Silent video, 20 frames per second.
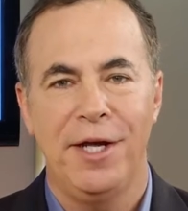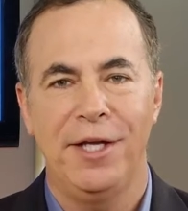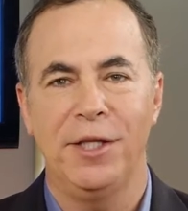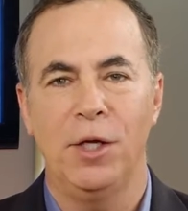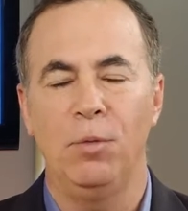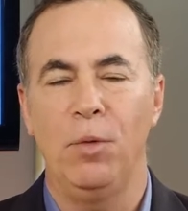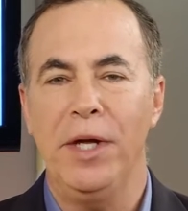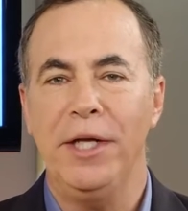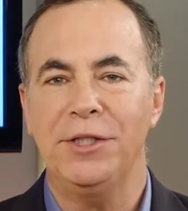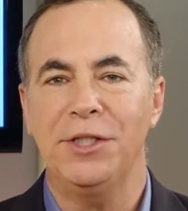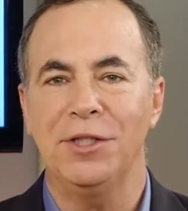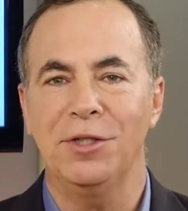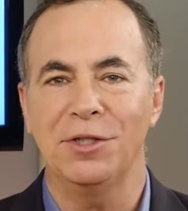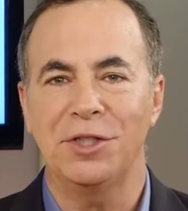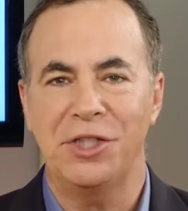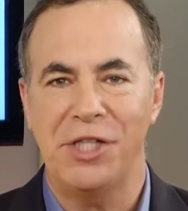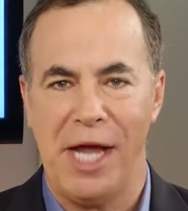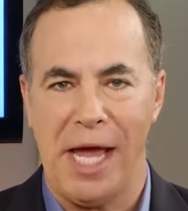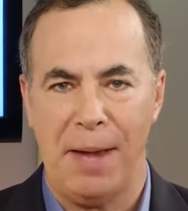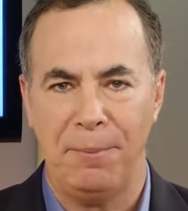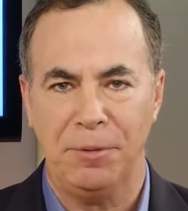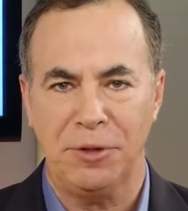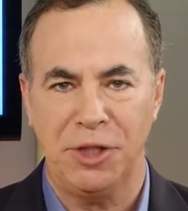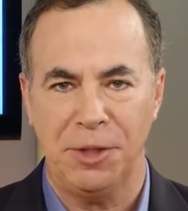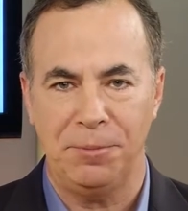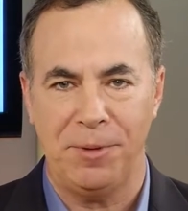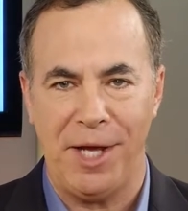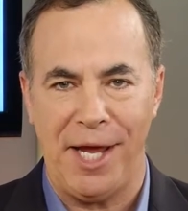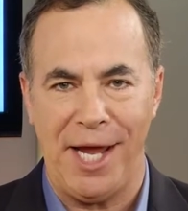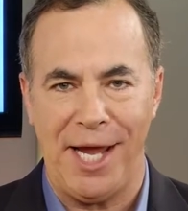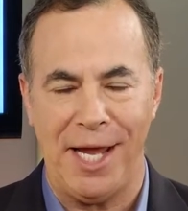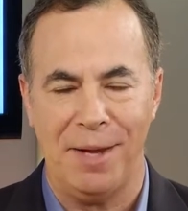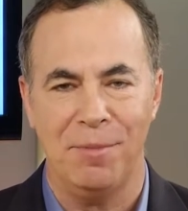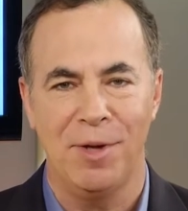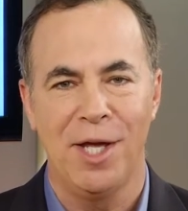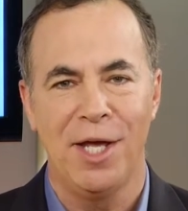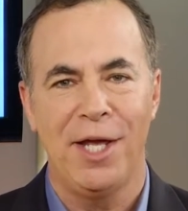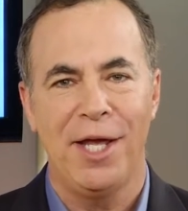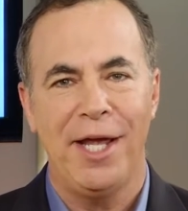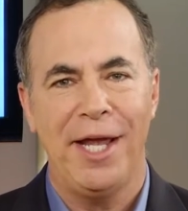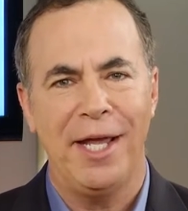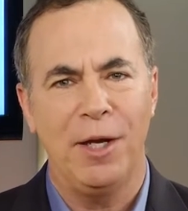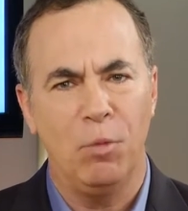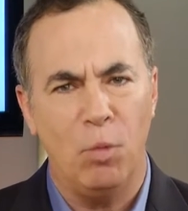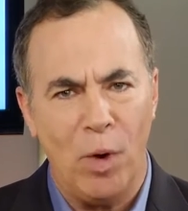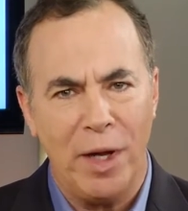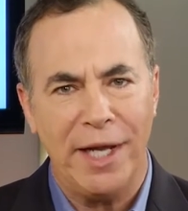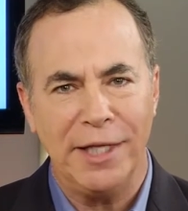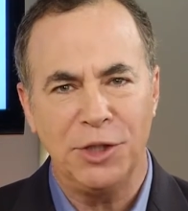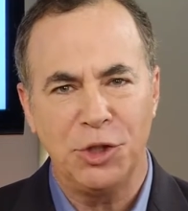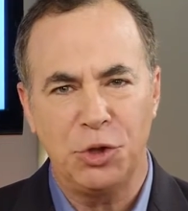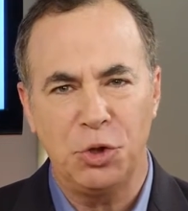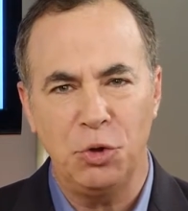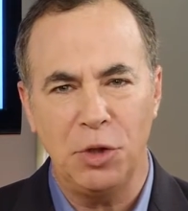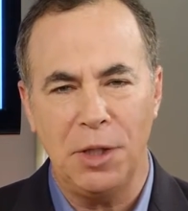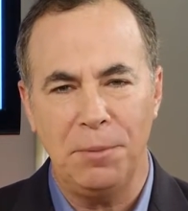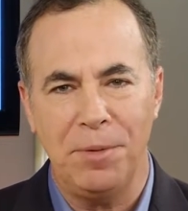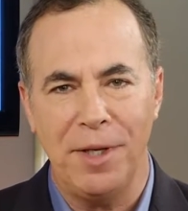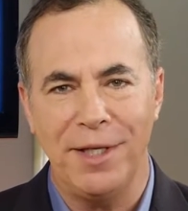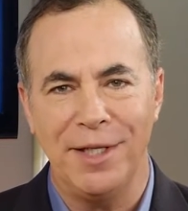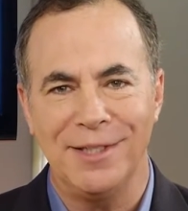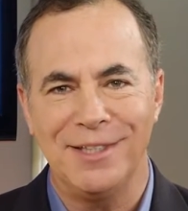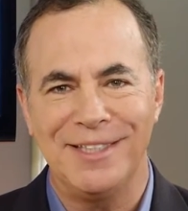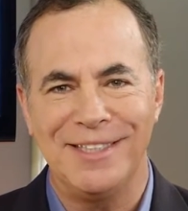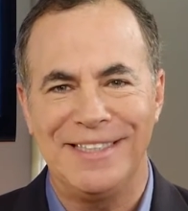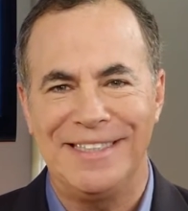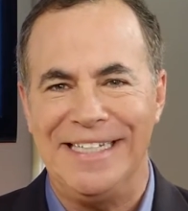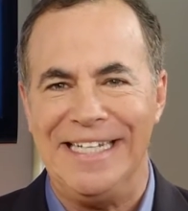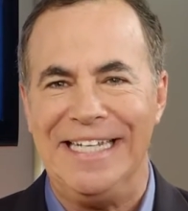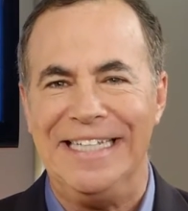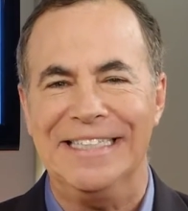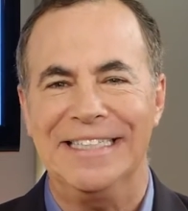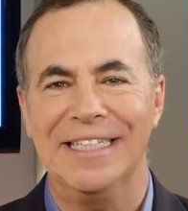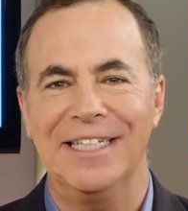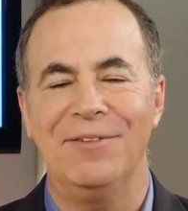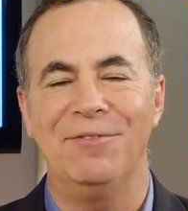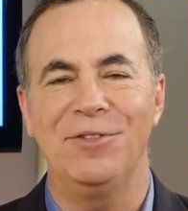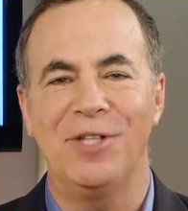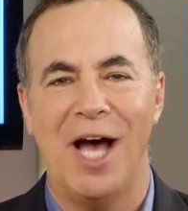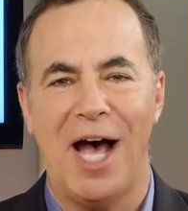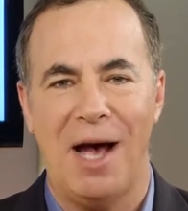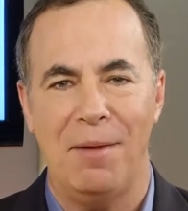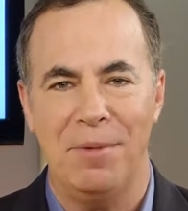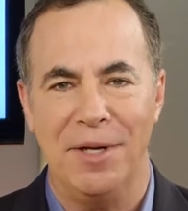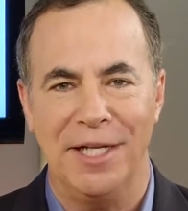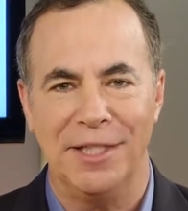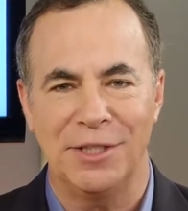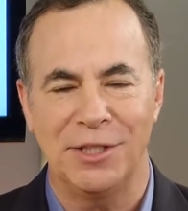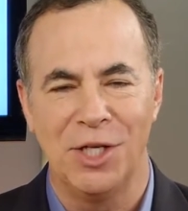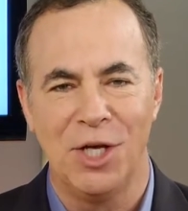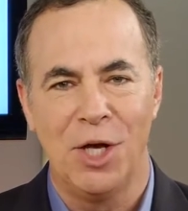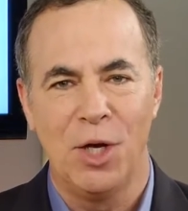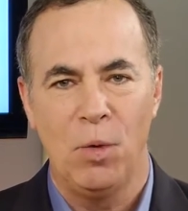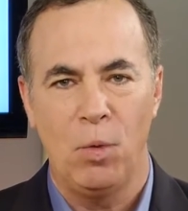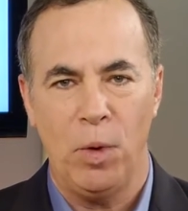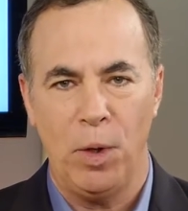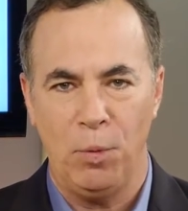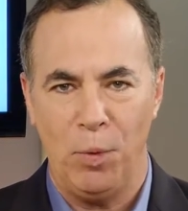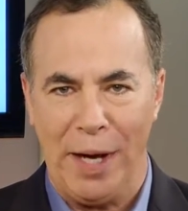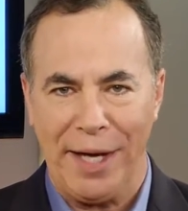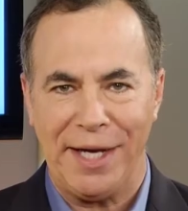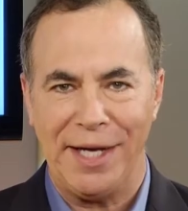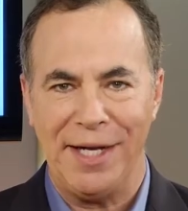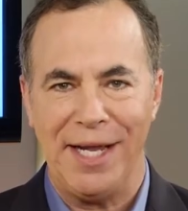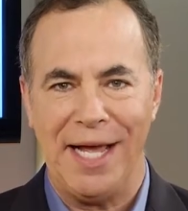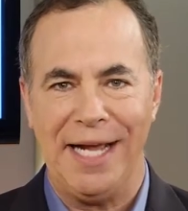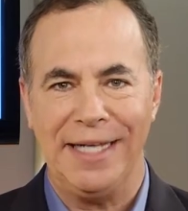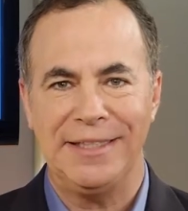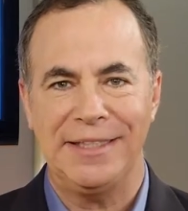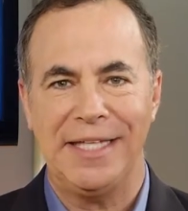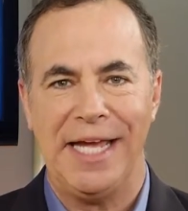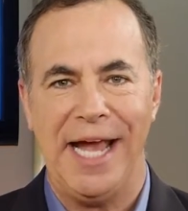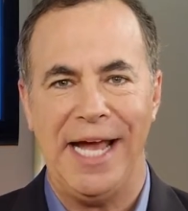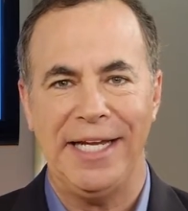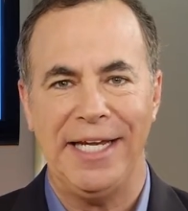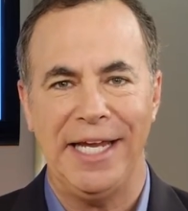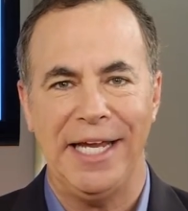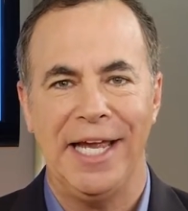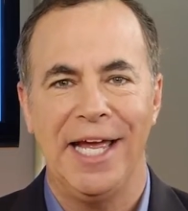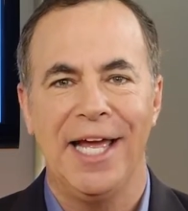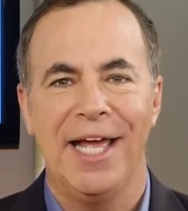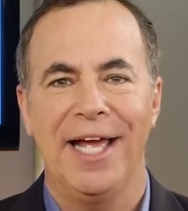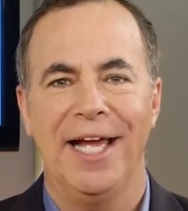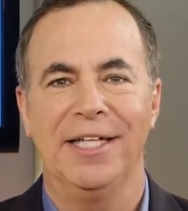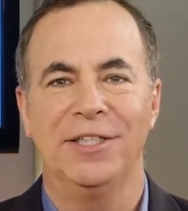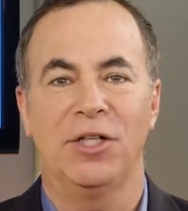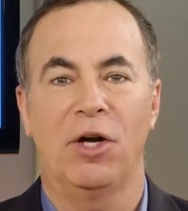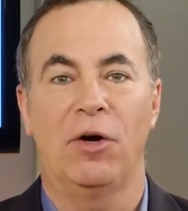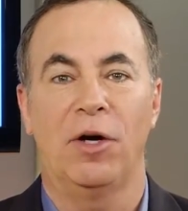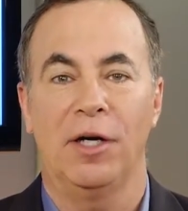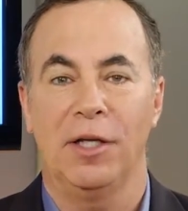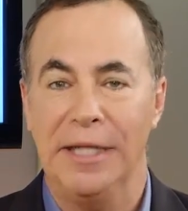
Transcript: in the regional championship game. In what has truly been a season of dominance, we recognize Katy as our